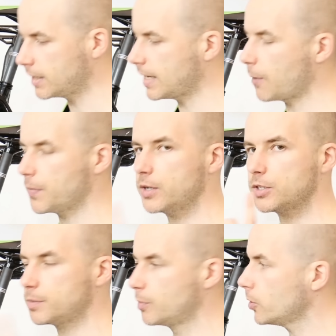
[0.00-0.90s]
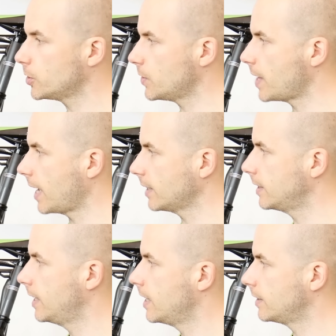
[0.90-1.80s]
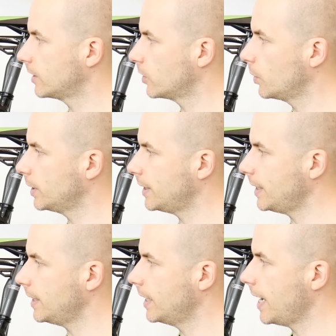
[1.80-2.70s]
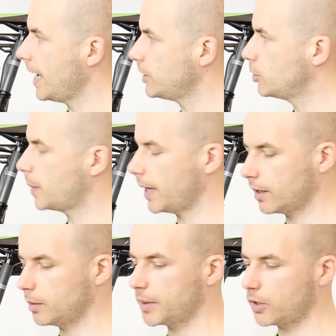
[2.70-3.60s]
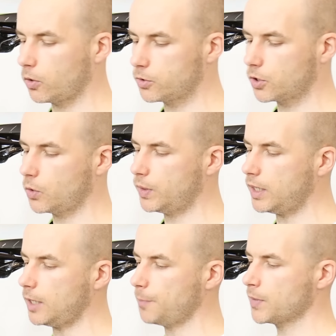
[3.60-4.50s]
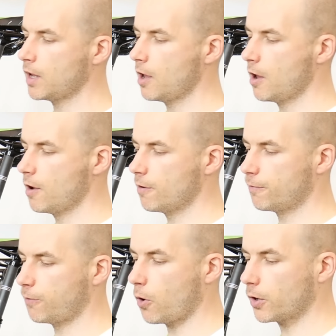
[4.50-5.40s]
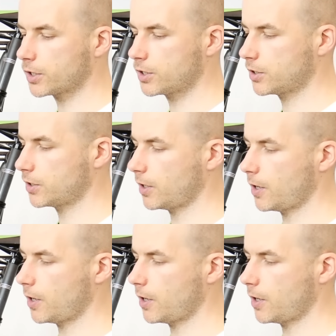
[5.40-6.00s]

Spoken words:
Now there is more to that, not only the head tube angle, but also the forks